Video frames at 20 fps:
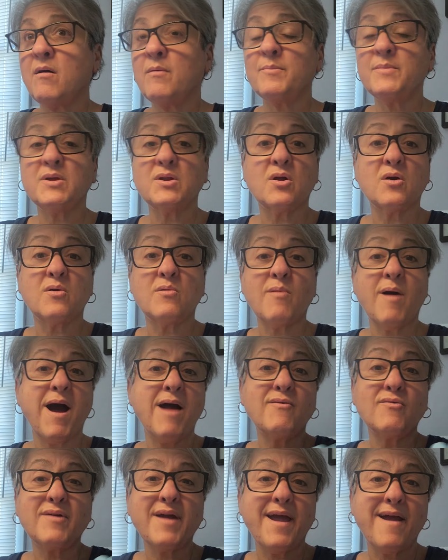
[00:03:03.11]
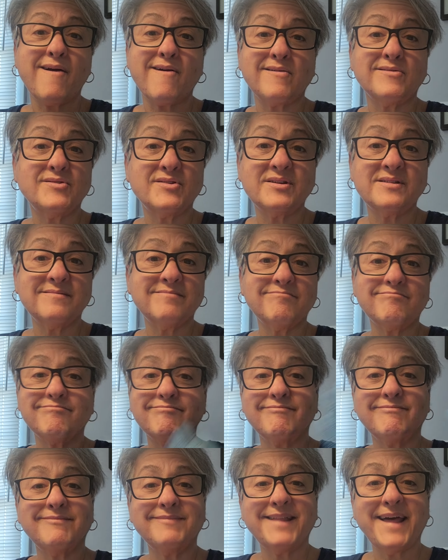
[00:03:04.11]
You know, I don't care. Just
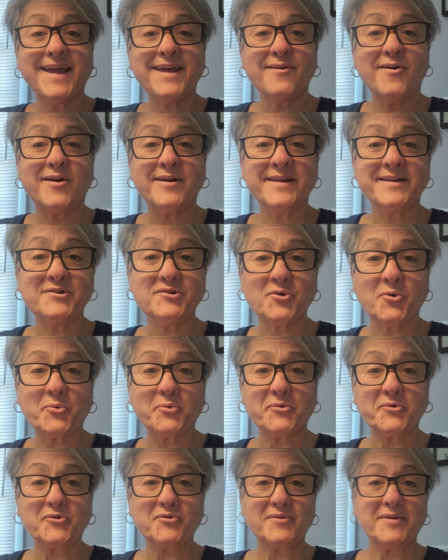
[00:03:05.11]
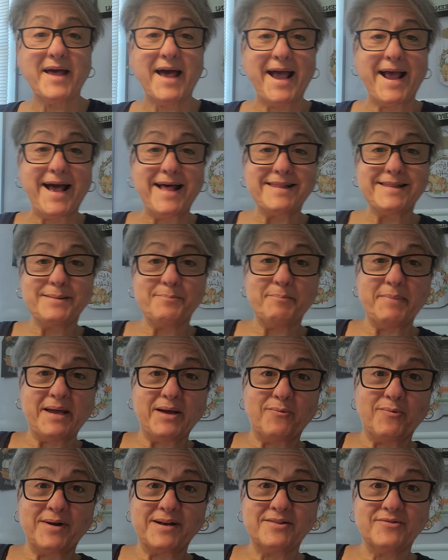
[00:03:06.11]
lay it on these shoulders. I got some big
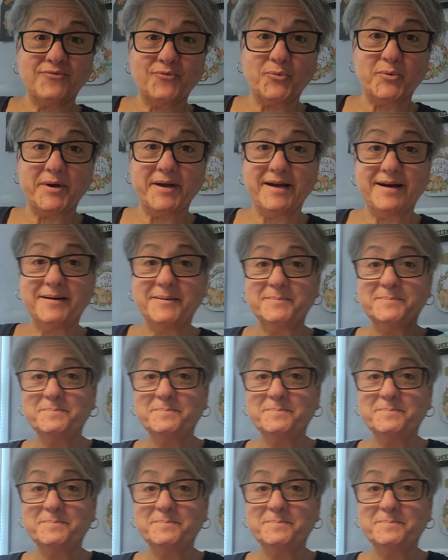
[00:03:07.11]
ones for you.